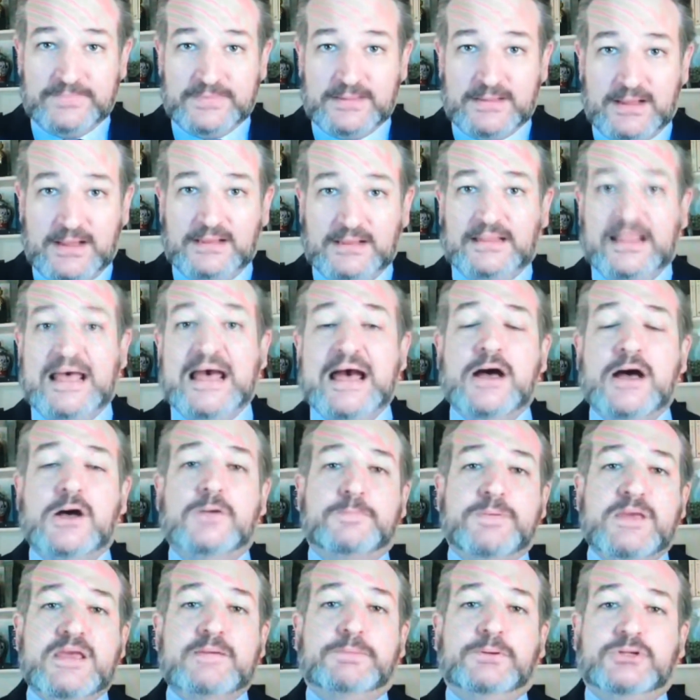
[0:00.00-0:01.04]
allowed
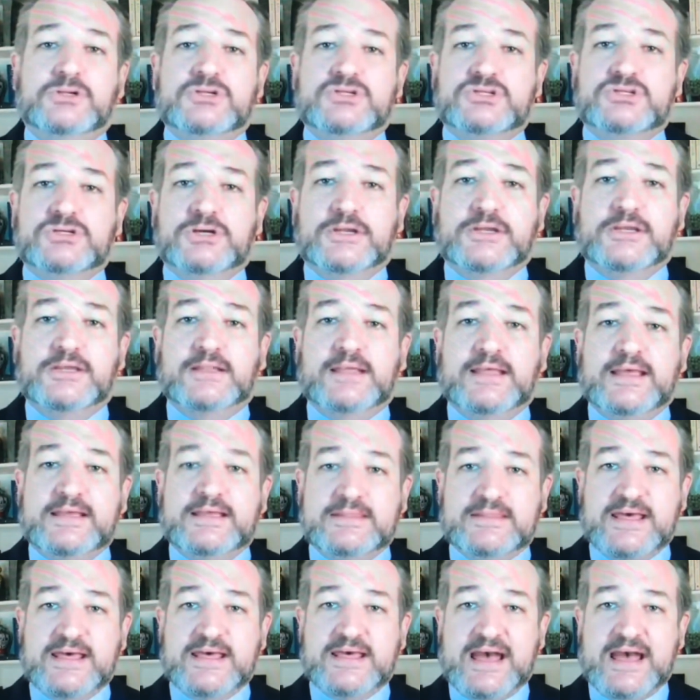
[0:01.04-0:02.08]
people to circulate
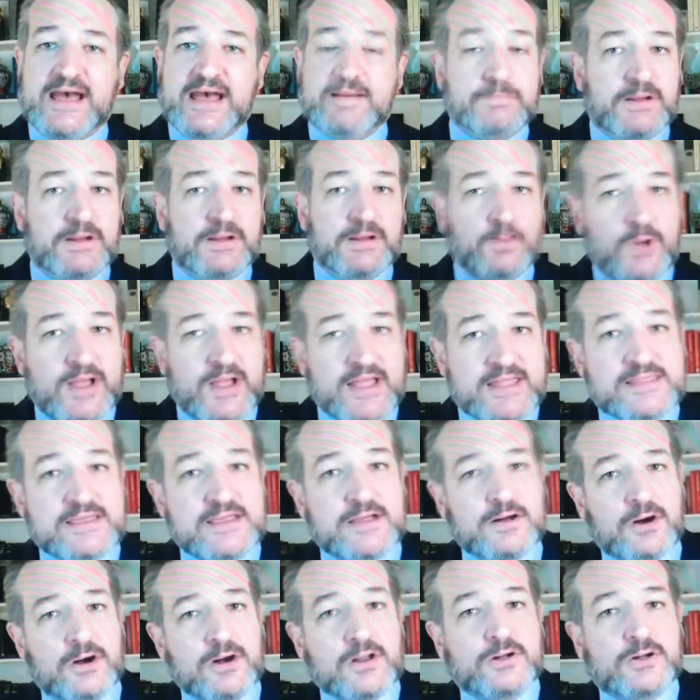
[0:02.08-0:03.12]
that. But when the
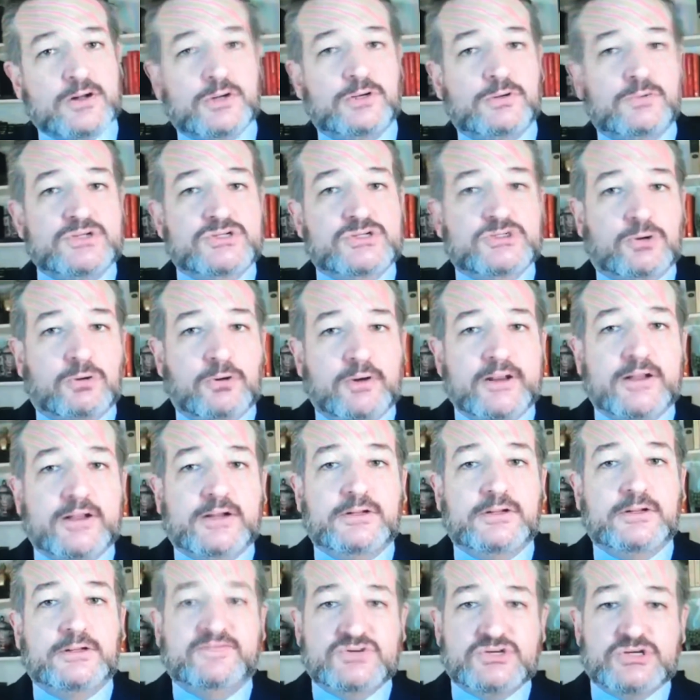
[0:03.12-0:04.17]
article was critical
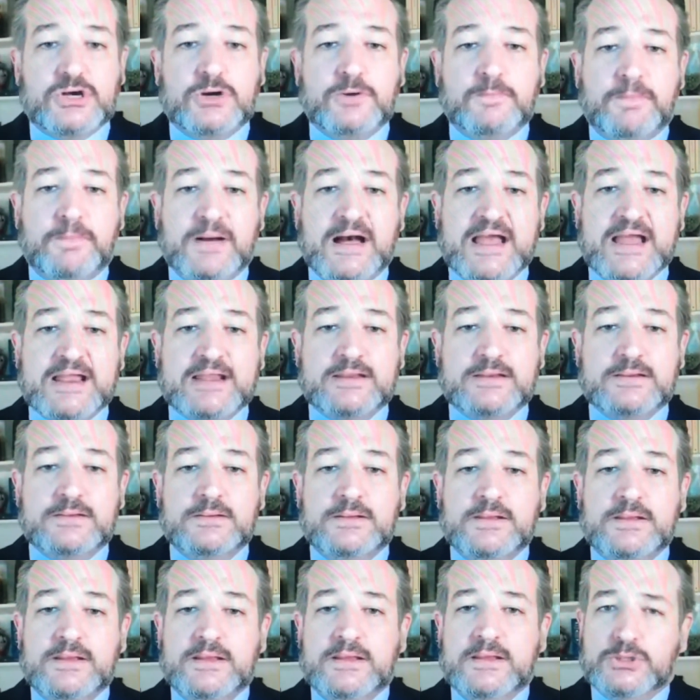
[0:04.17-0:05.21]
of Joe Biden,
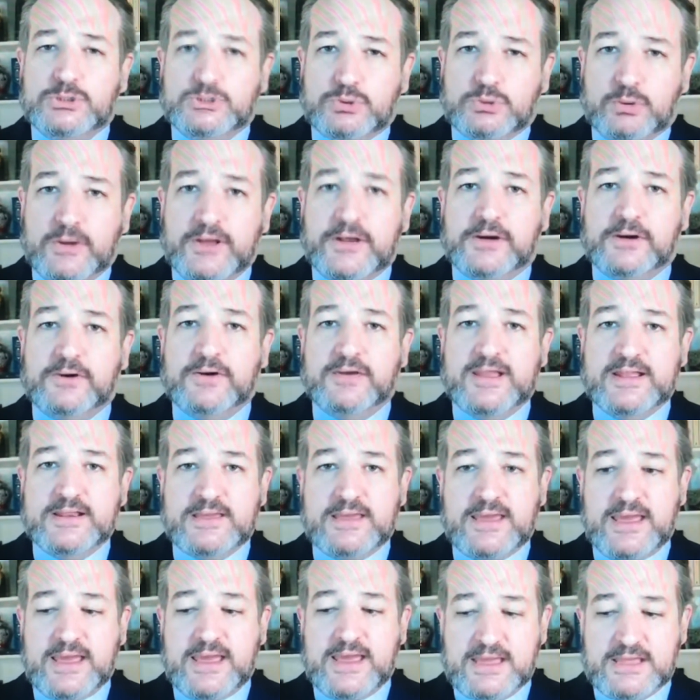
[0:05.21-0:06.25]
Twitter
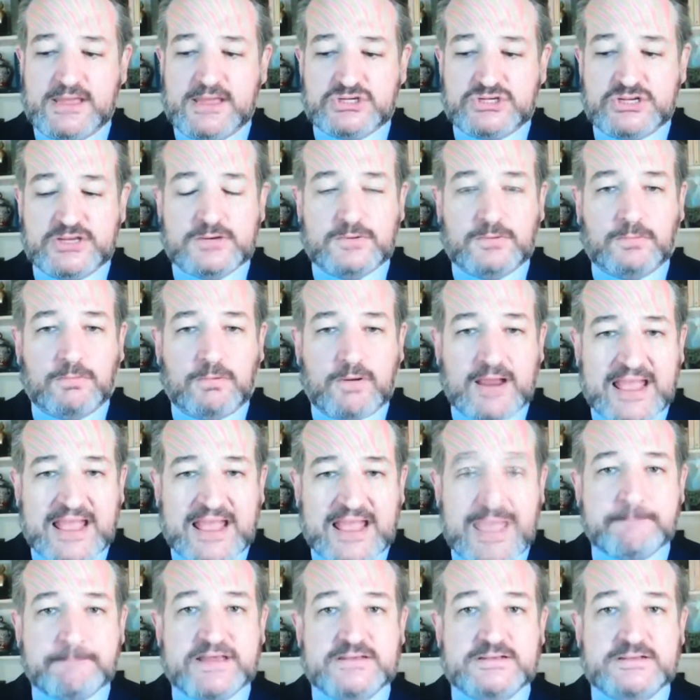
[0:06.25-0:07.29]
engaged in
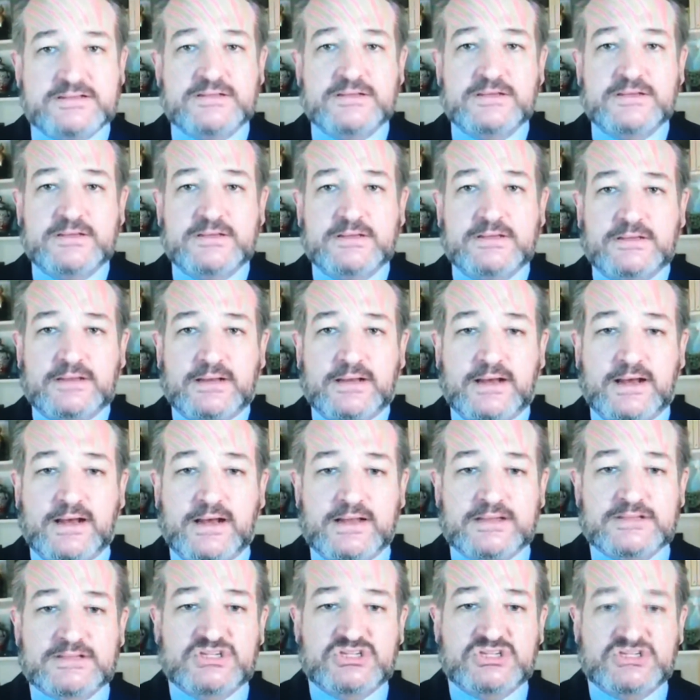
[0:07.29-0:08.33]
rampant
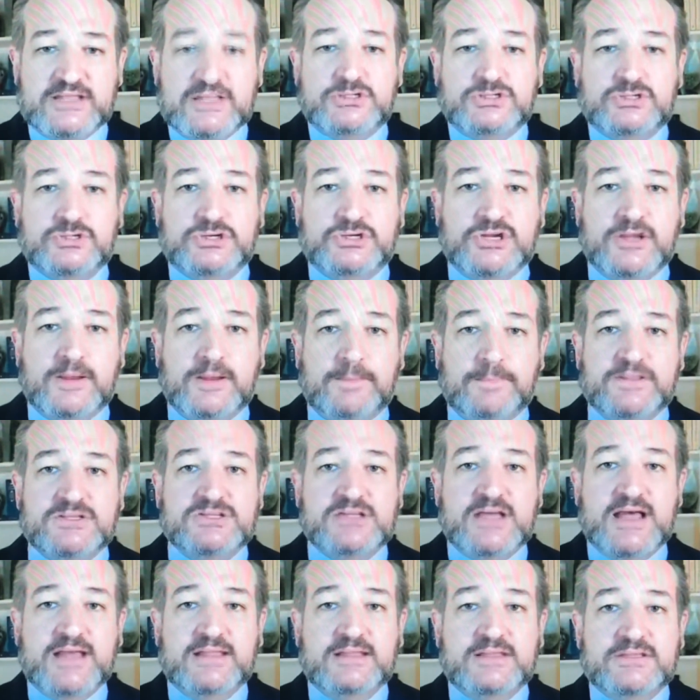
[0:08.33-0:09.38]
censorship and
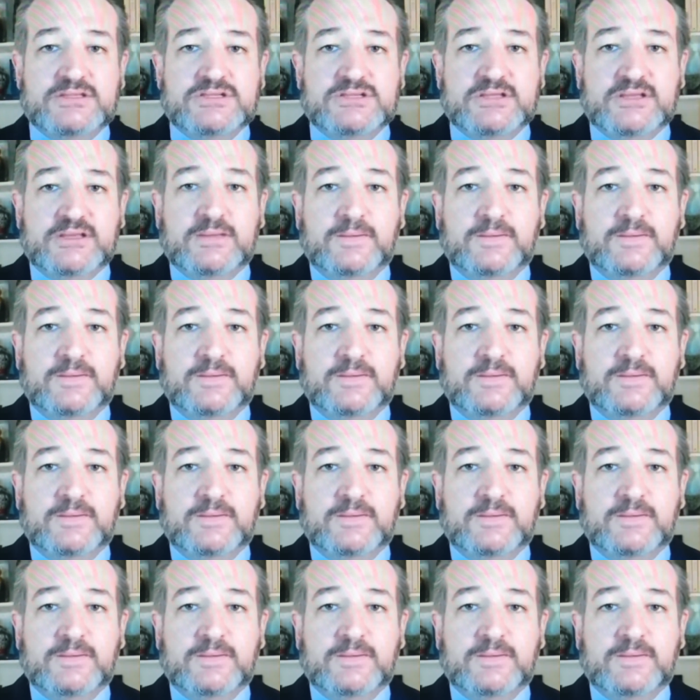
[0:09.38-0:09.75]
silencing.